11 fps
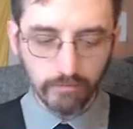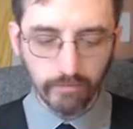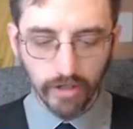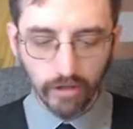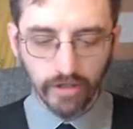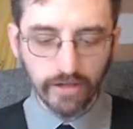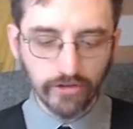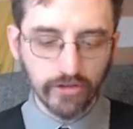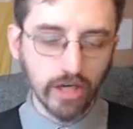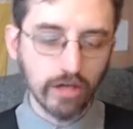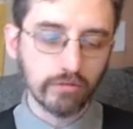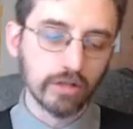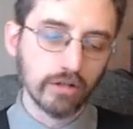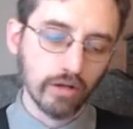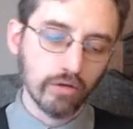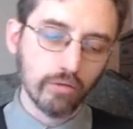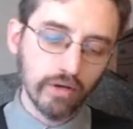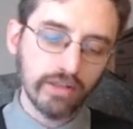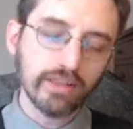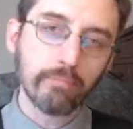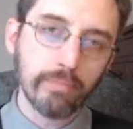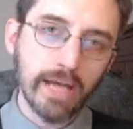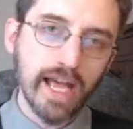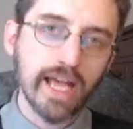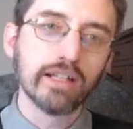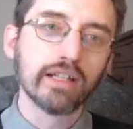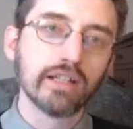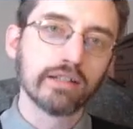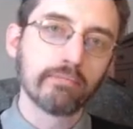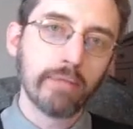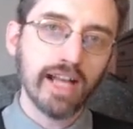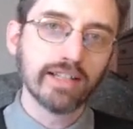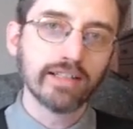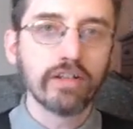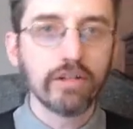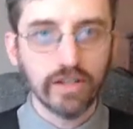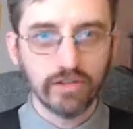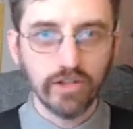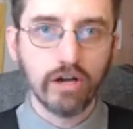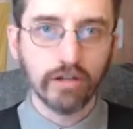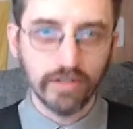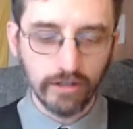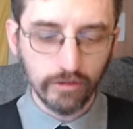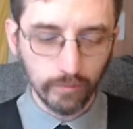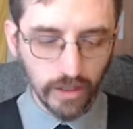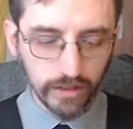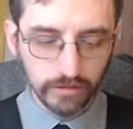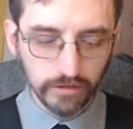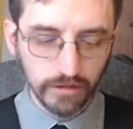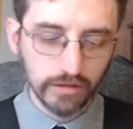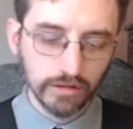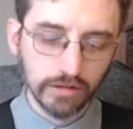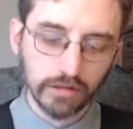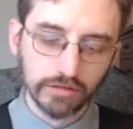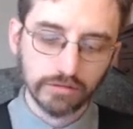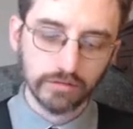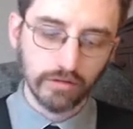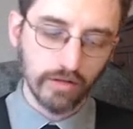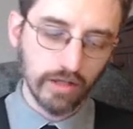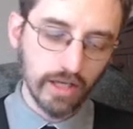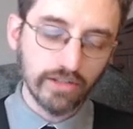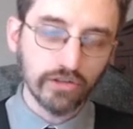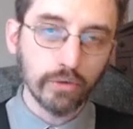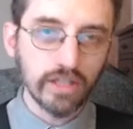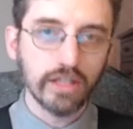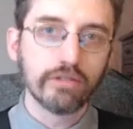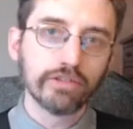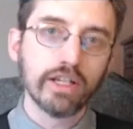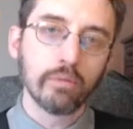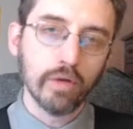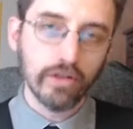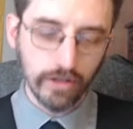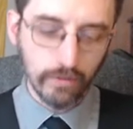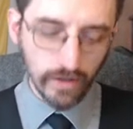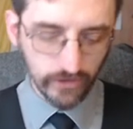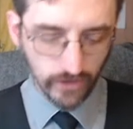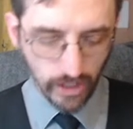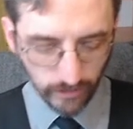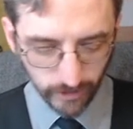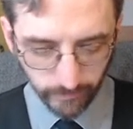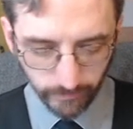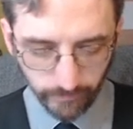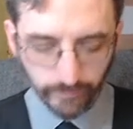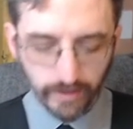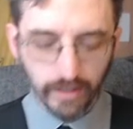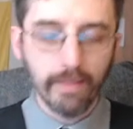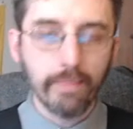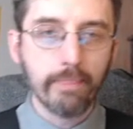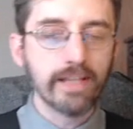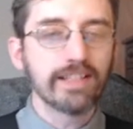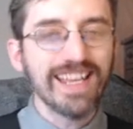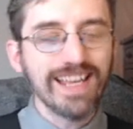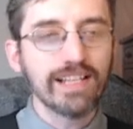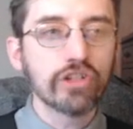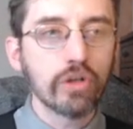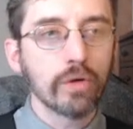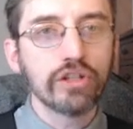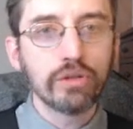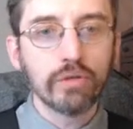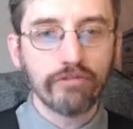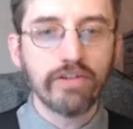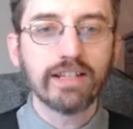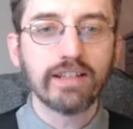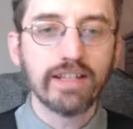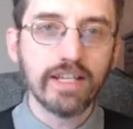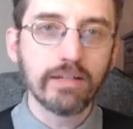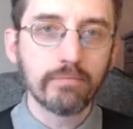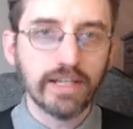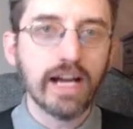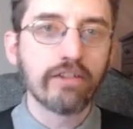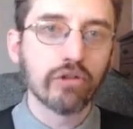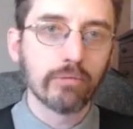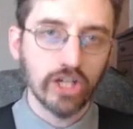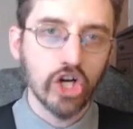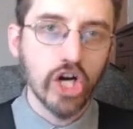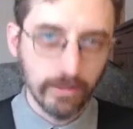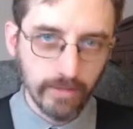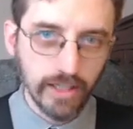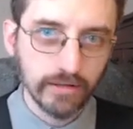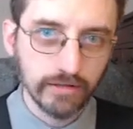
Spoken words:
Okay, so with the PED pegged to the US dollar 10 to 1, it's going to inflate with the US dollar. This is going to affect the in-platform economy.